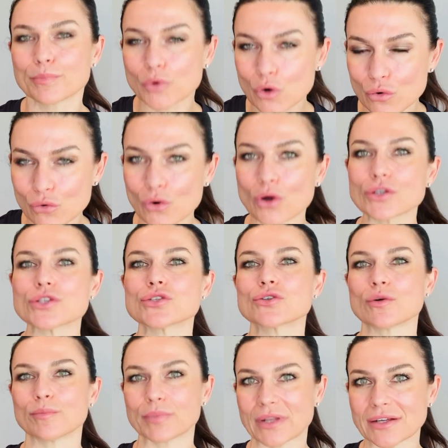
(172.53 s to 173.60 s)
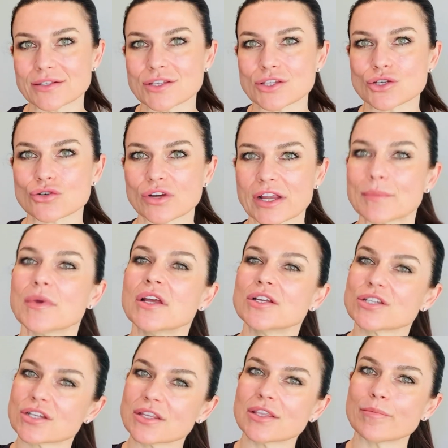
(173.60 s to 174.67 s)
cross your bloodstream
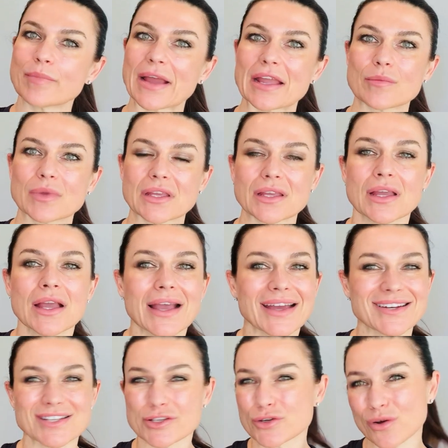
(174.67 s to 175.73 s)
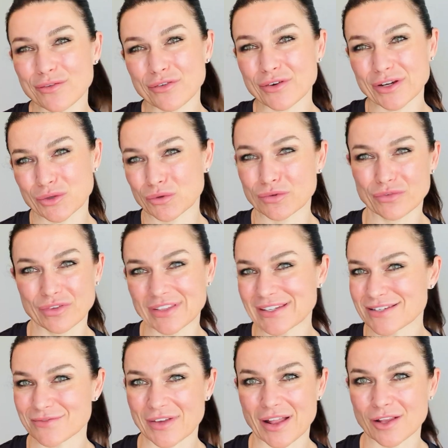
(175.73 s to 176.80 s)
to the baby, and it's not very good for their
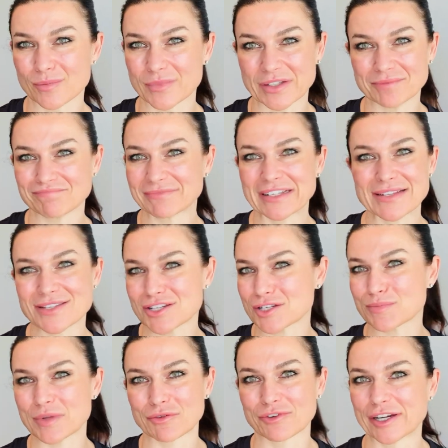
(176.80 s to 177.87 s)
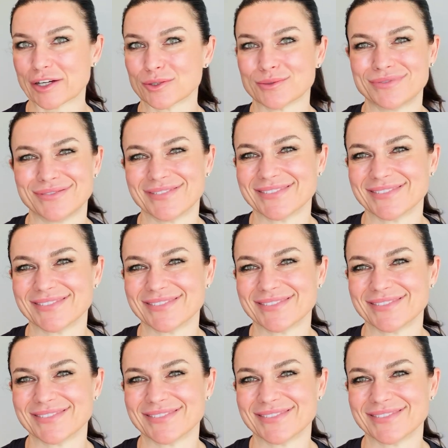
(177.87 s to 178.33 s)
development. Let's just be real.